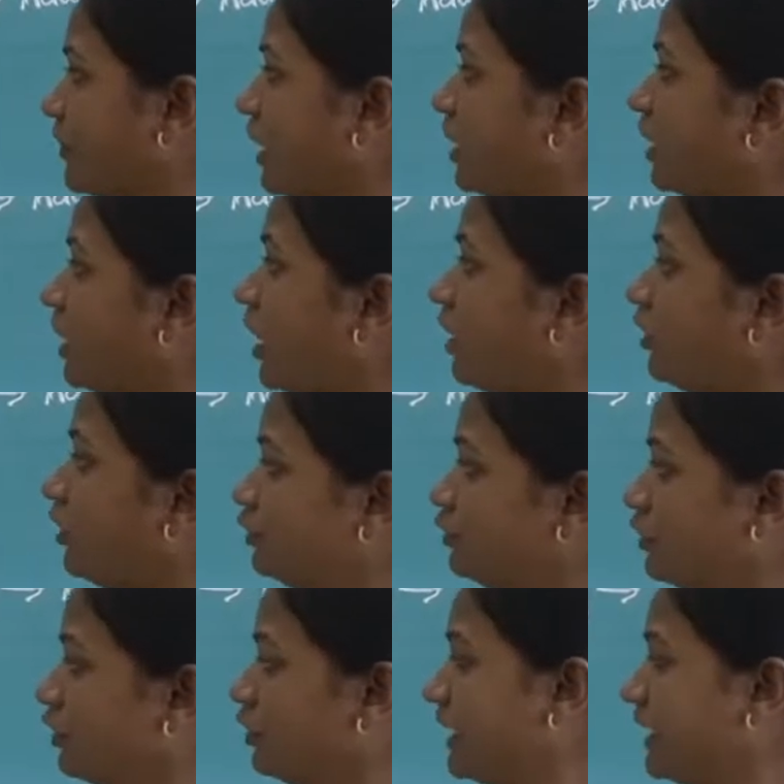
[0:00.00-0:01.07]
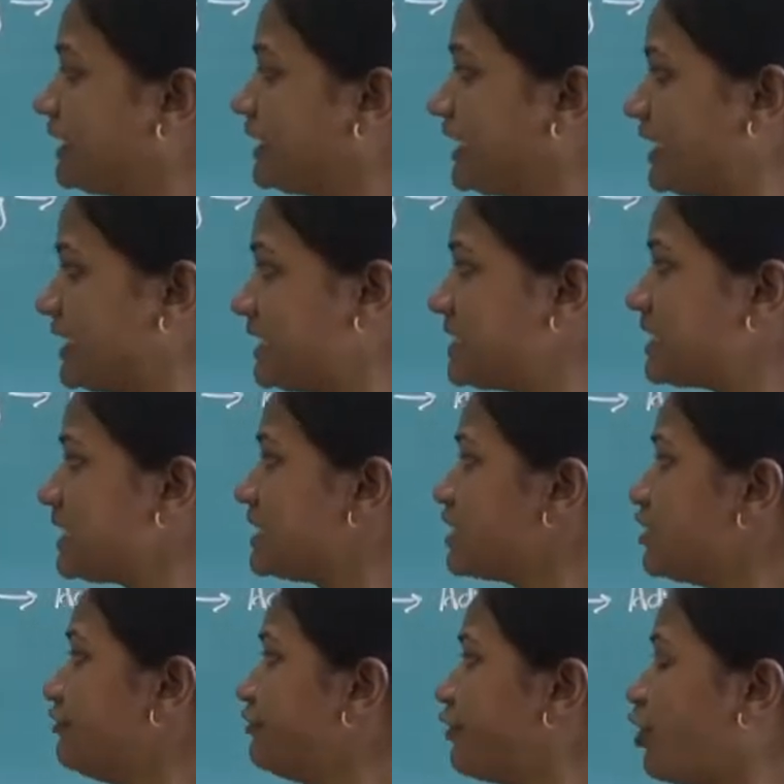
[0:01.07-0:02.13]
Now you know that is a
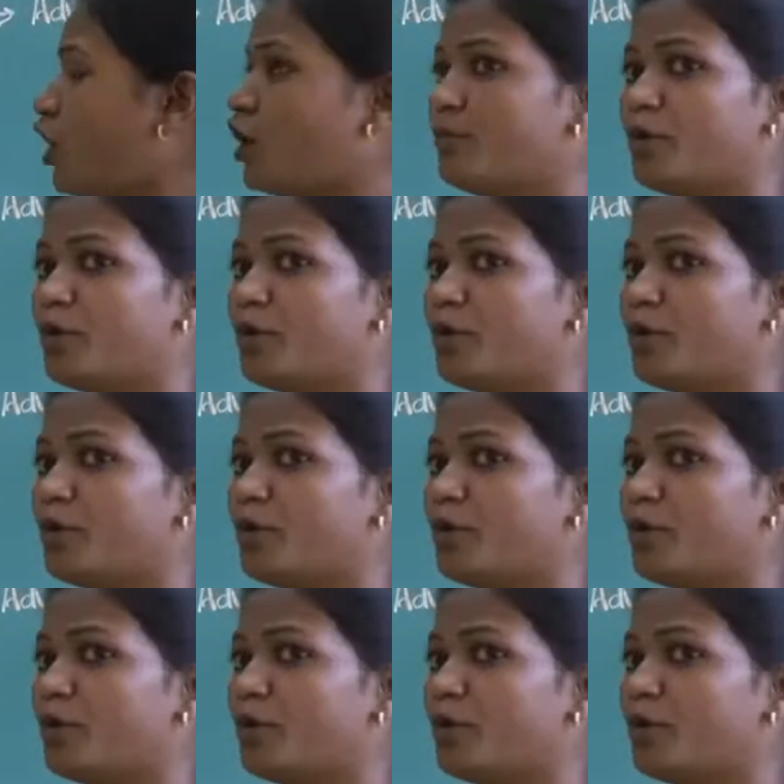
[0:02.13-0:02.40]
form